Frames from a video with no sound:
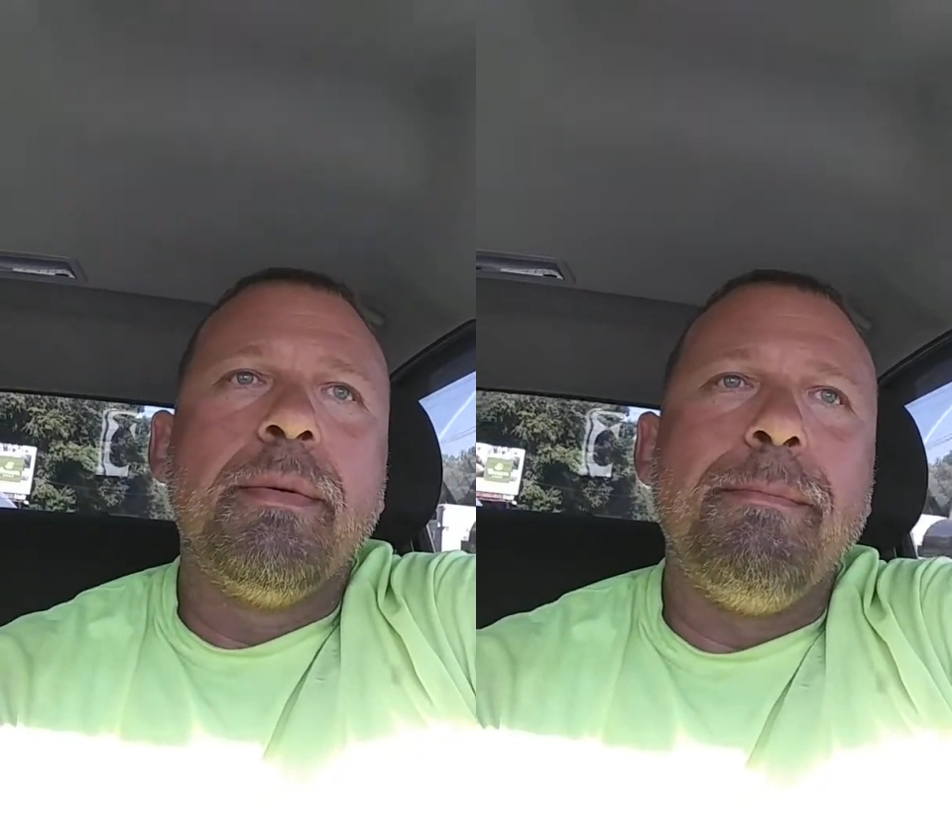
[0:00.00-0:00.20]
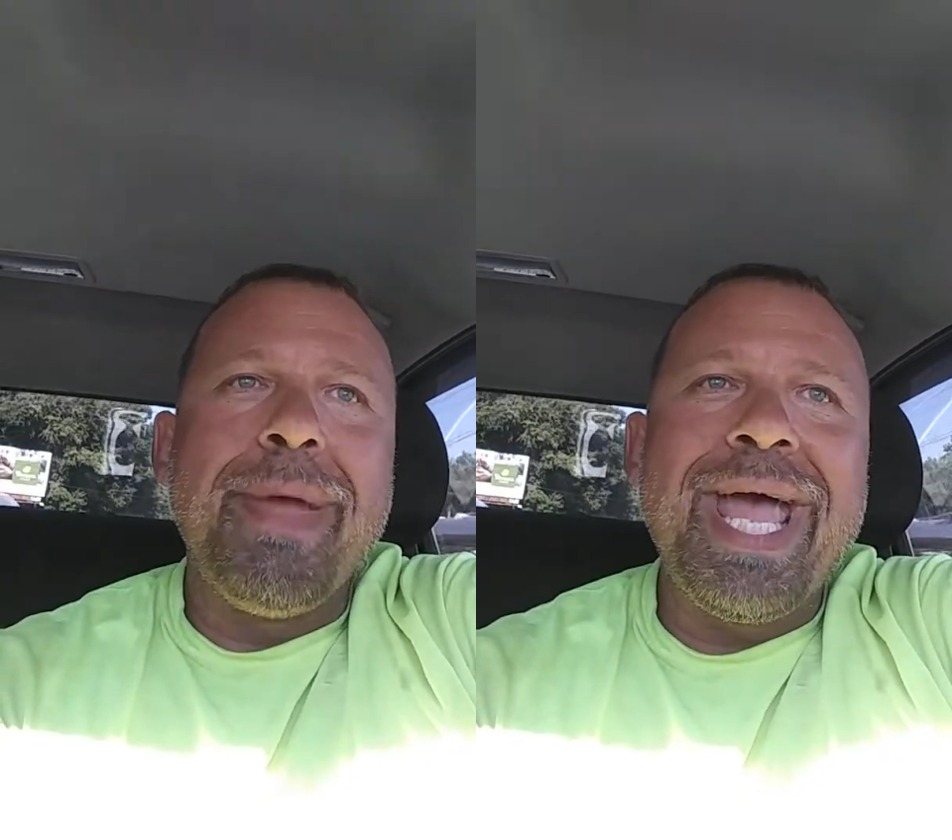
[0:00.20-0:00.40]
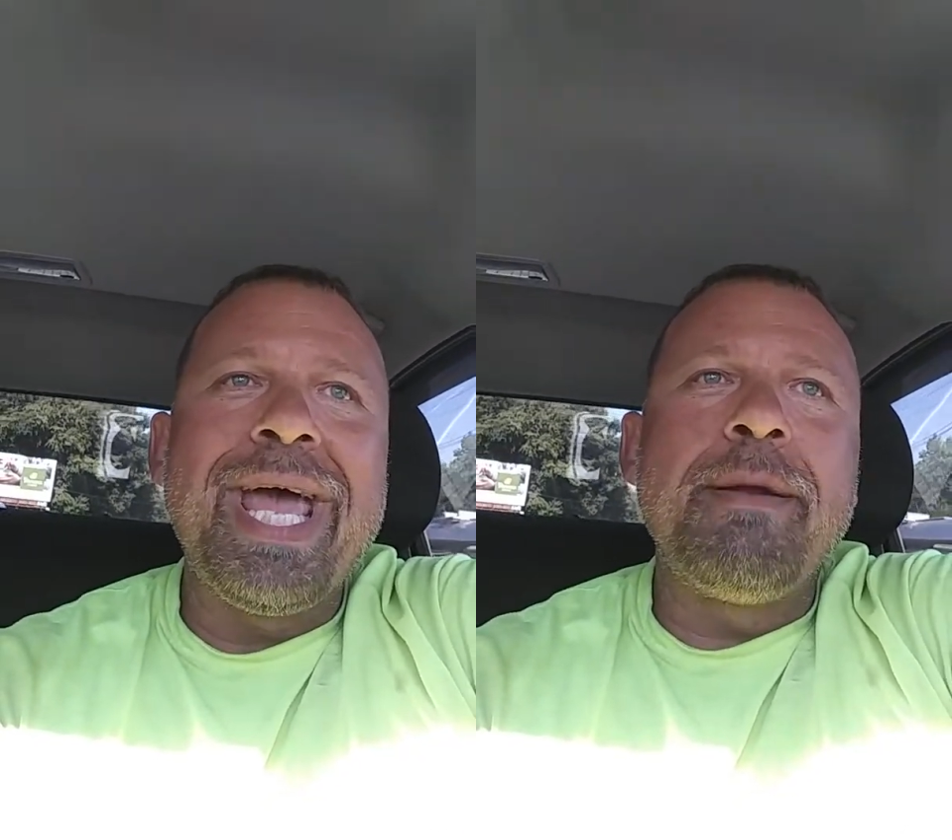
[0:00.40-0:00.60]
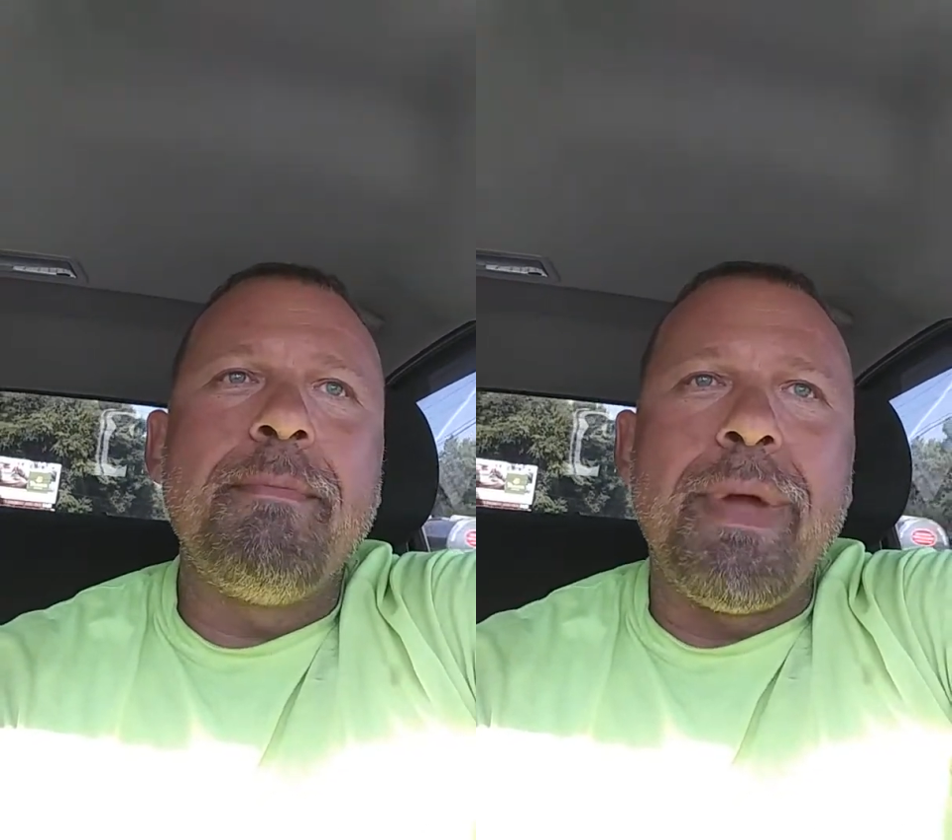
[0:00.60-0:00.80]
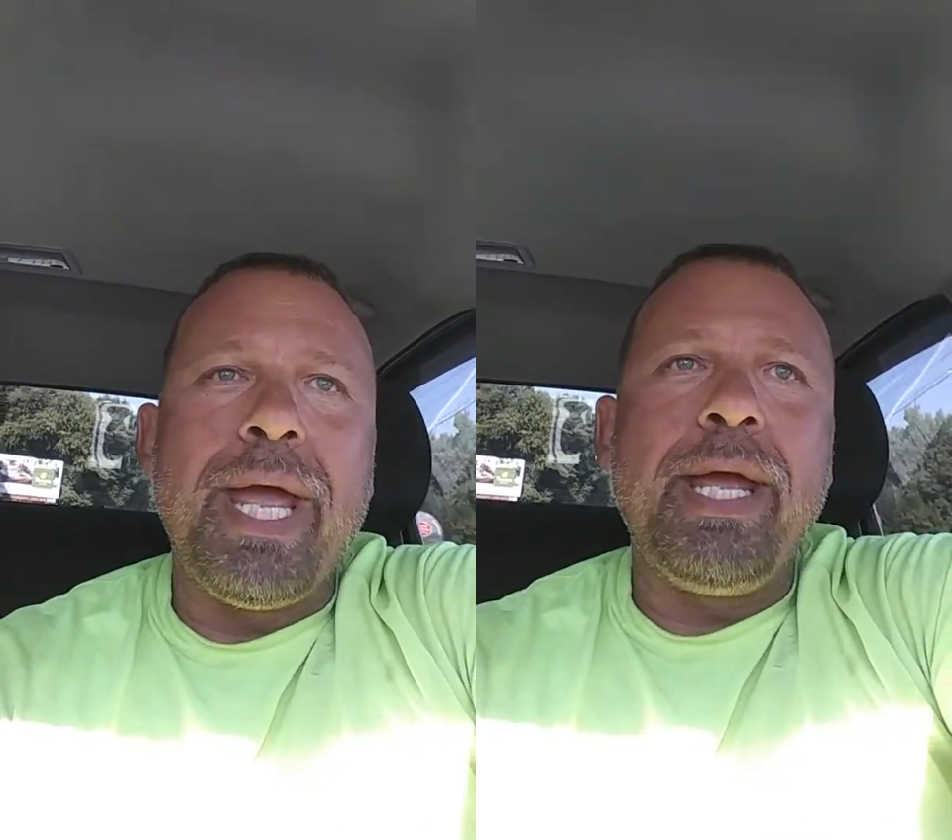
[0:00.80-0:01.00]

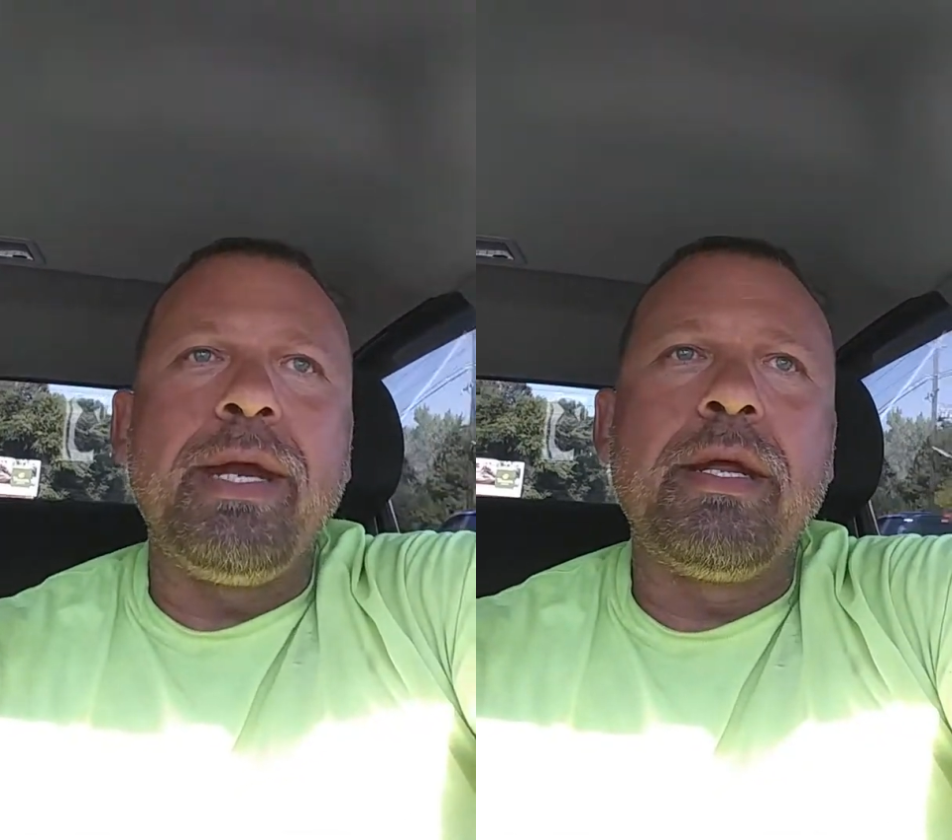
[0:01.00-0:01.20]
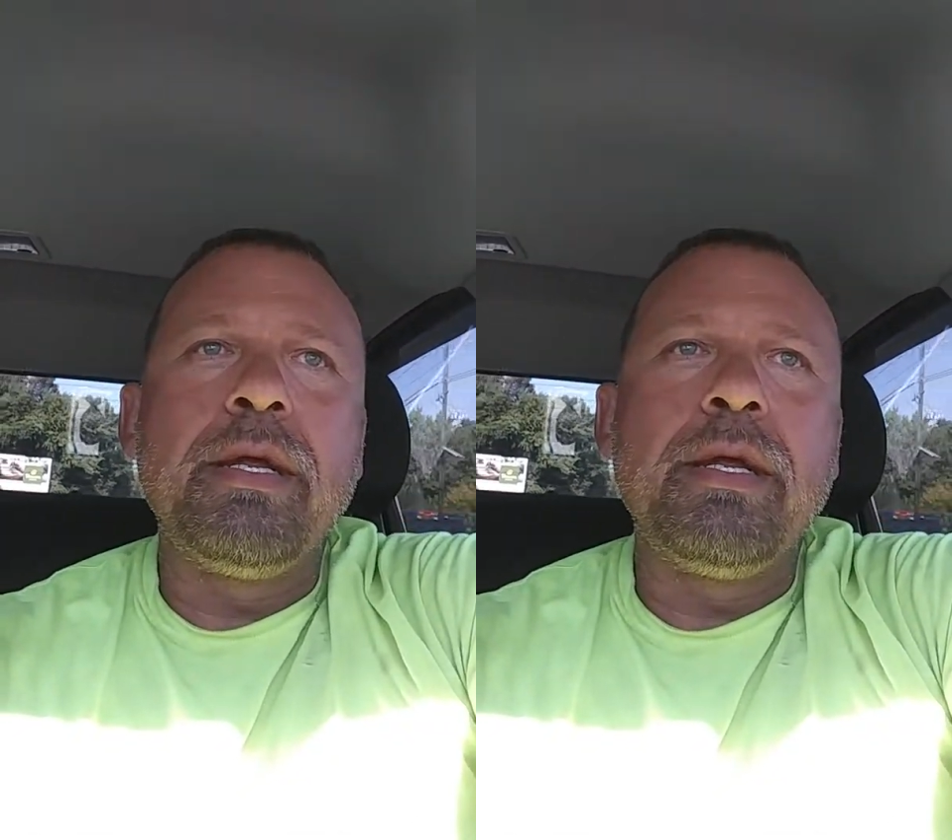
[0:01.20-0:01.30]
Man-made.